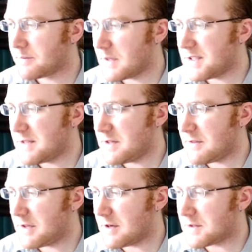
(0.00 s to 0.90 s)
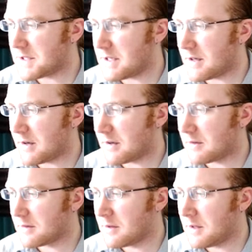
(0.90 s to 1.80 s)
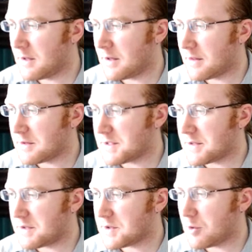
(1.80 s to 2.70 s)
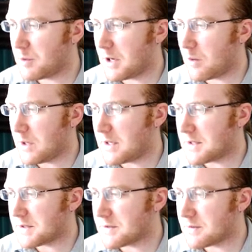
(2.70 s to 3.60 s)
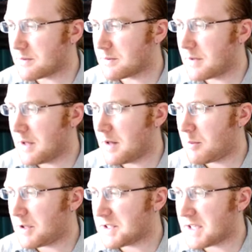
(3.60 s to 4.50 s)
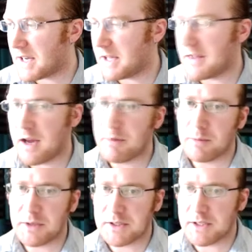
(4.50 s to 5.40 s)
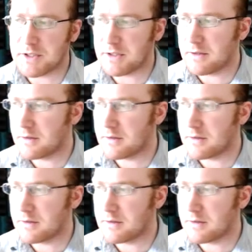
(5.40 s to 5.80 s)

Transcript: Because even if he goes here, there's still this opening weakness. Plus then I get the optimal extension.